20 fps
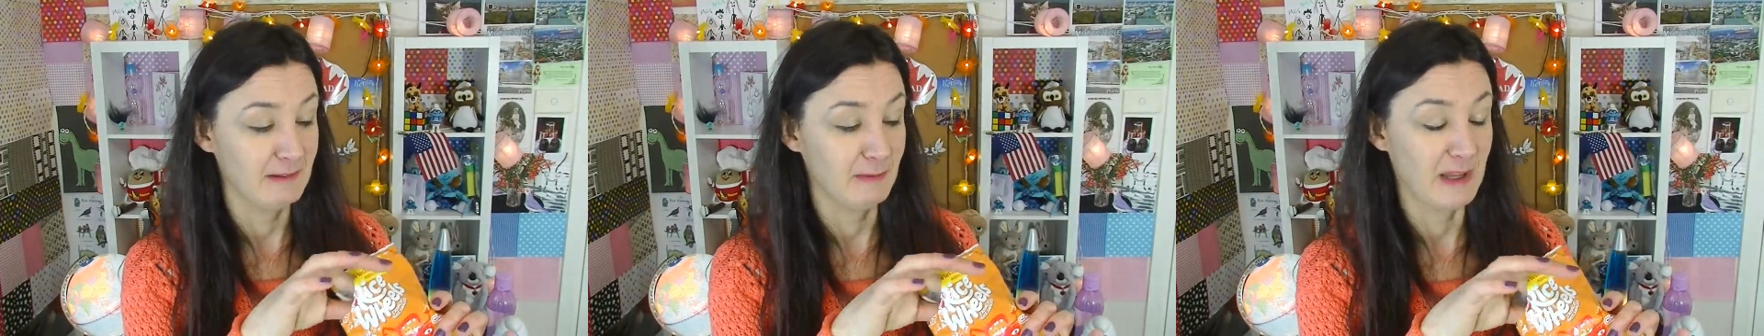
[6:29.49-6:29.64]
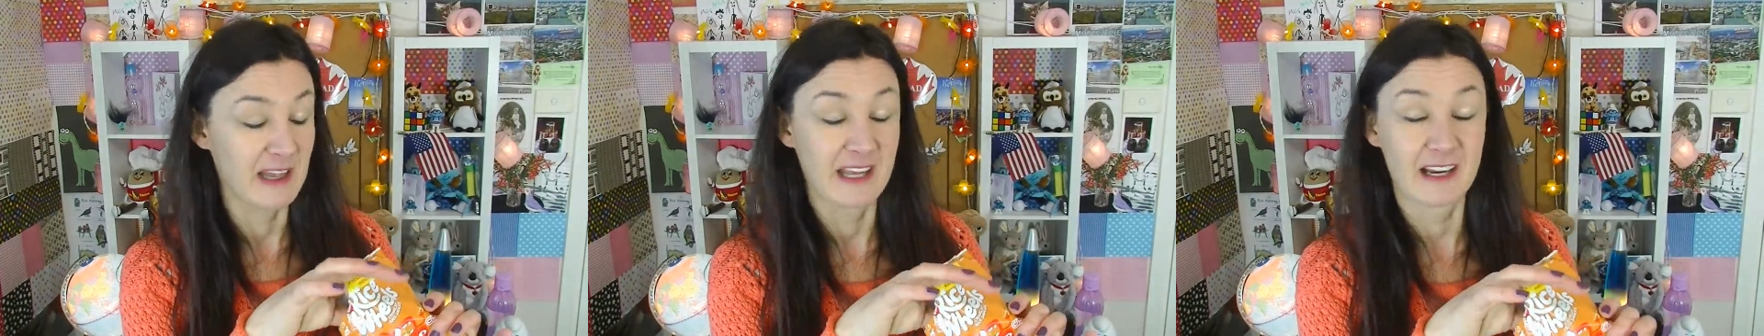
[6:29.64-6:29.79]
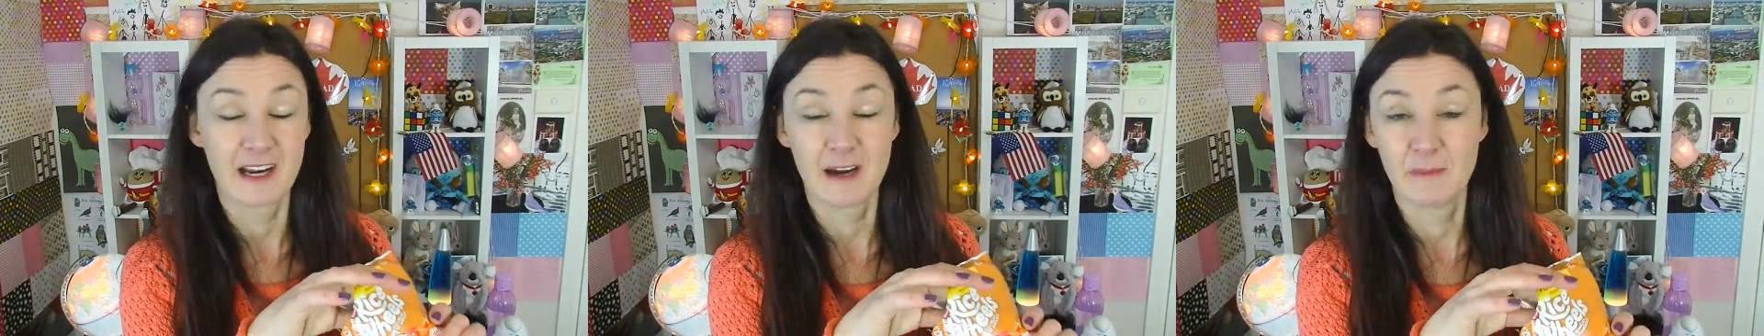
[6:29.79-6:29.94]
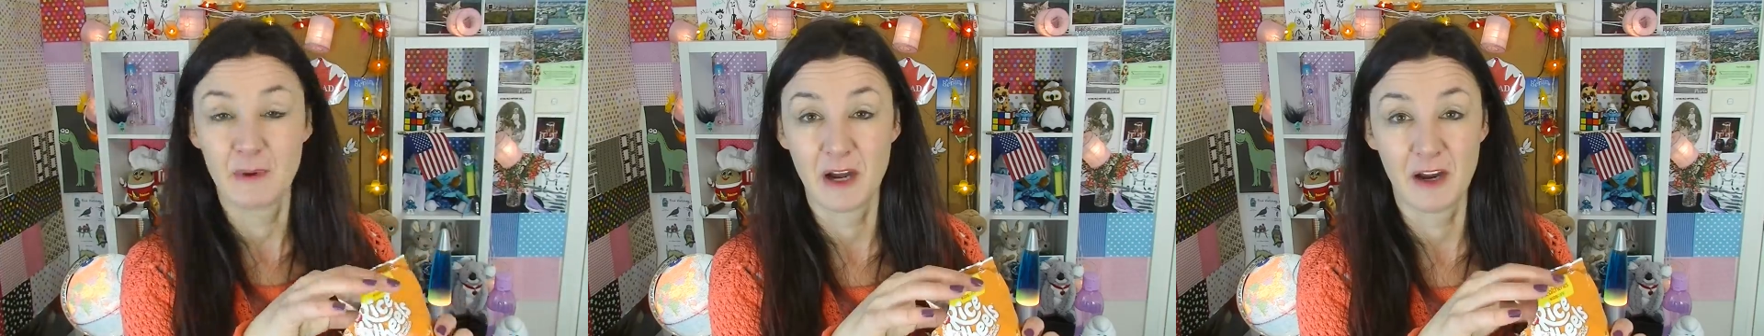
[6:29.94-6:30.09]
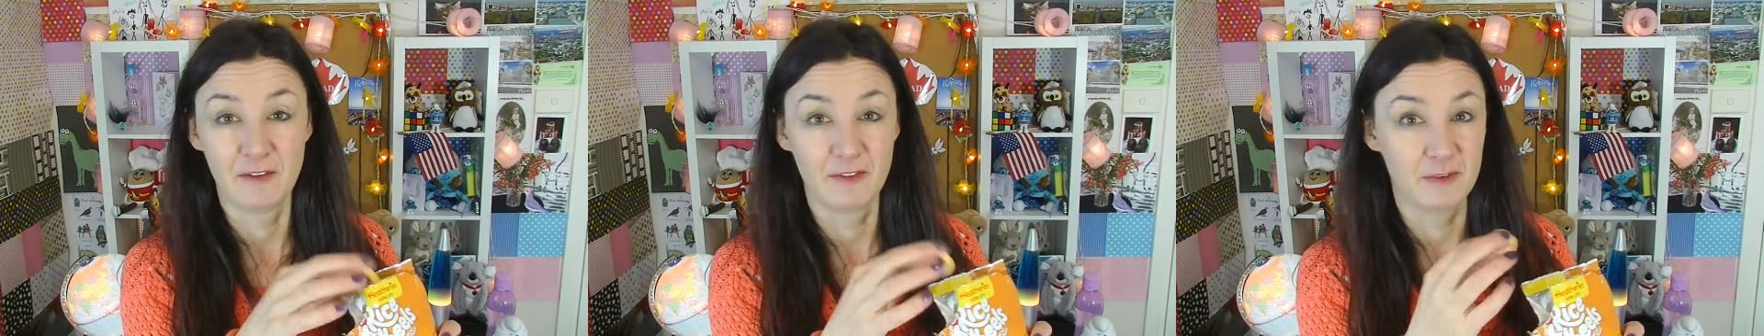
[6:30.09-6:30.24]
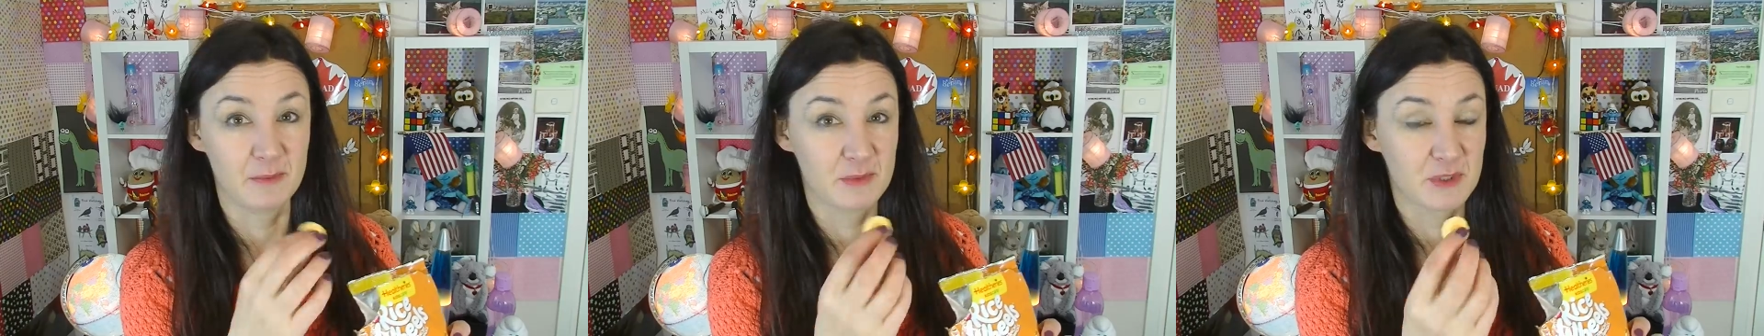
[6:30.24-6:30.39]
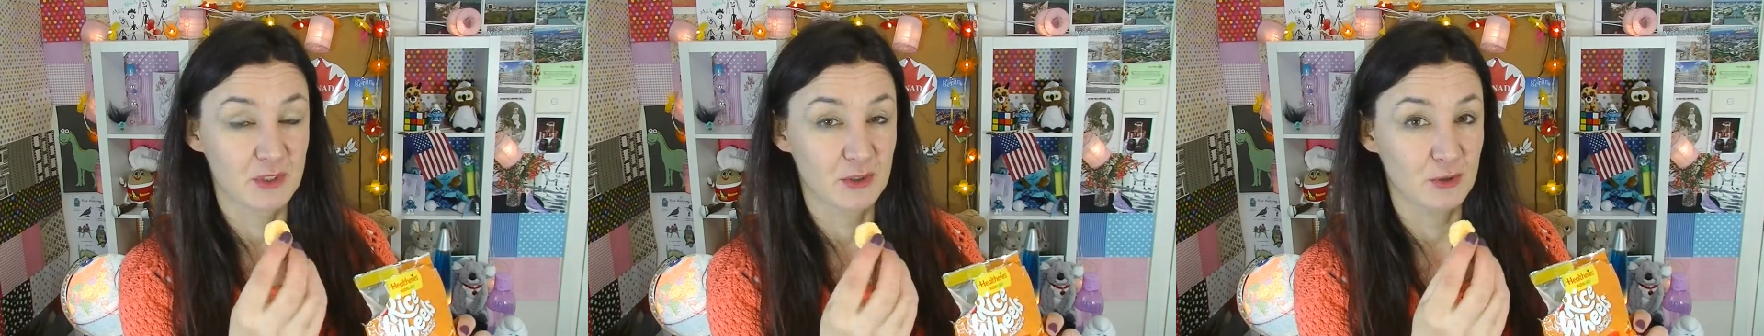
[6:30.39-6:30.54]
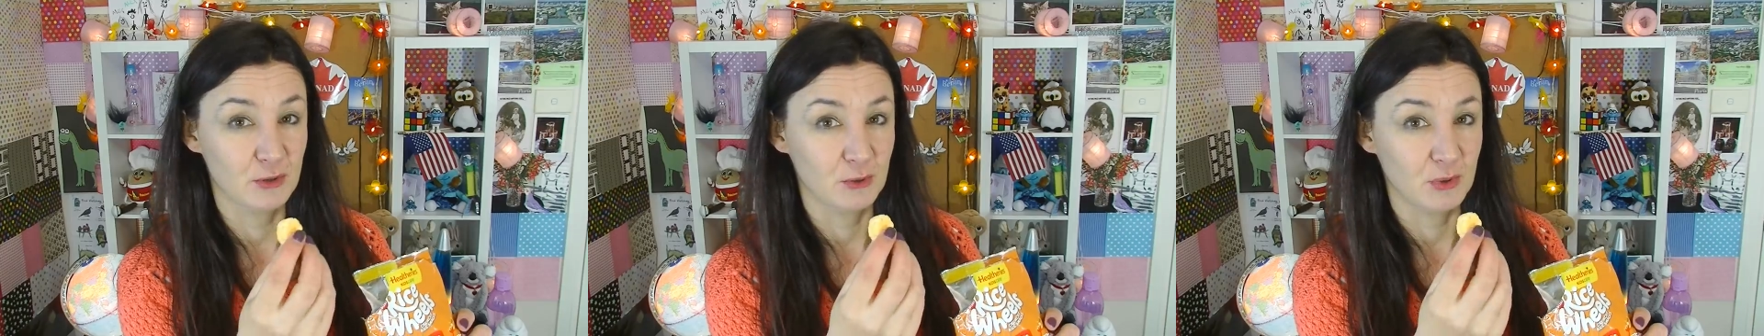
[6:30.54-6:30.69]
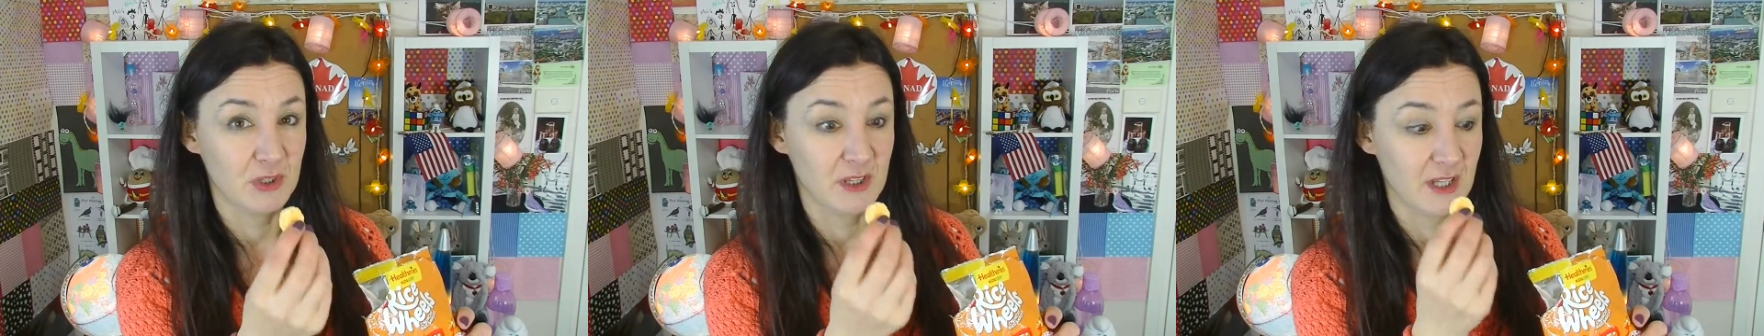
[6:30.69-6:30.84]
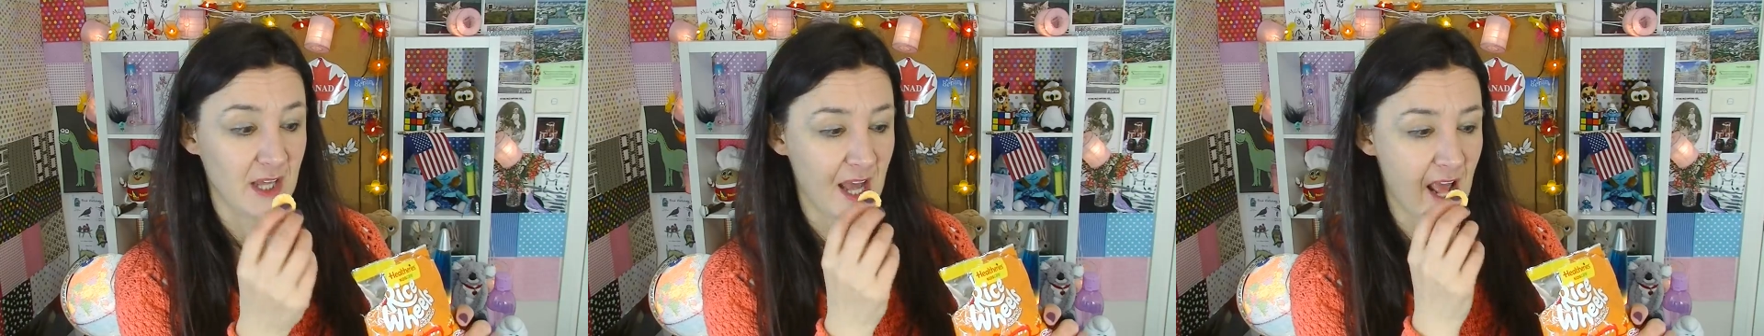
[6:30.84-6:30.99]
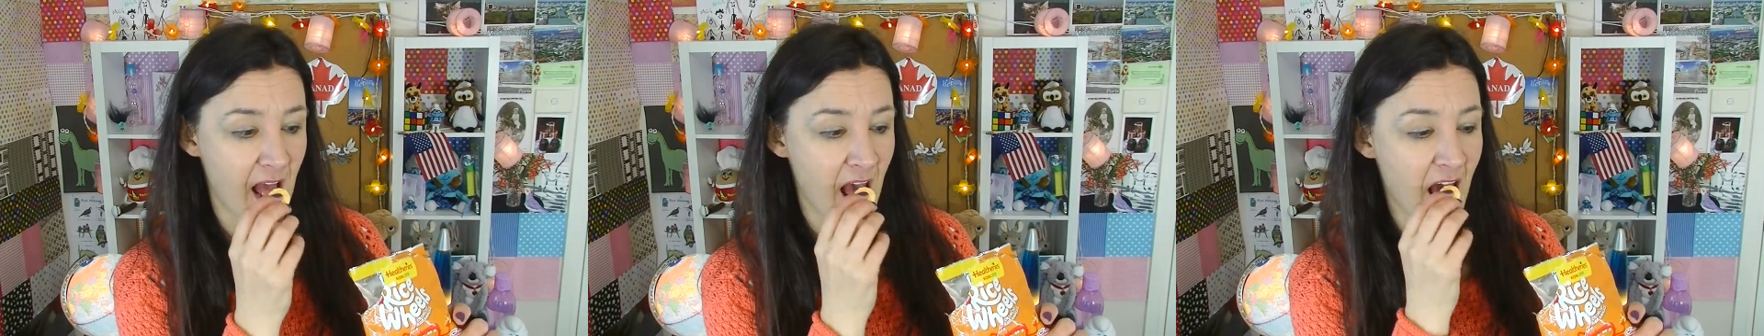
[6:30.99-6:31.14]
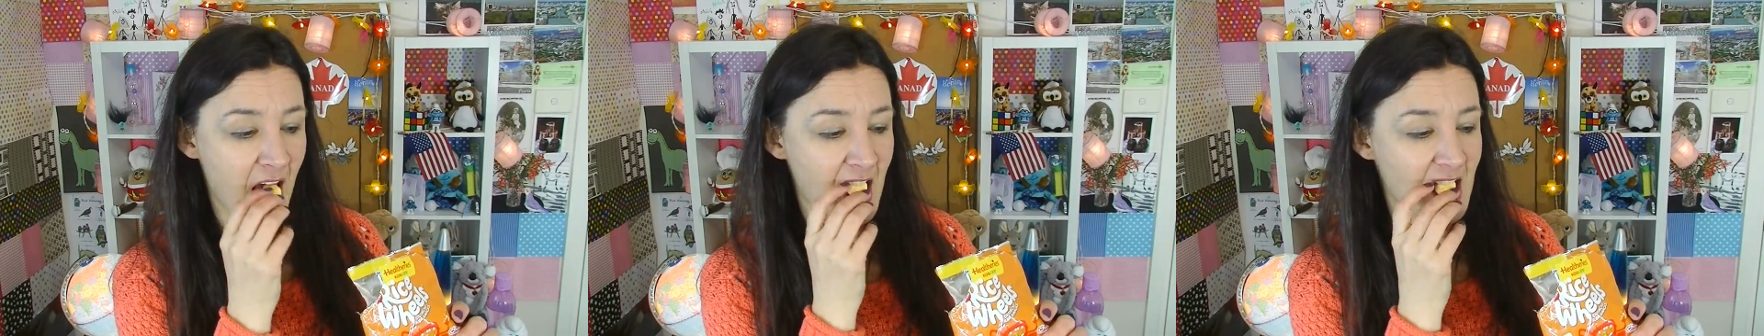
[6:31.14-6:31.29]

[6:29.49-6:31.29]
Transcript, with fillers: when they come home from school, wouldn't they?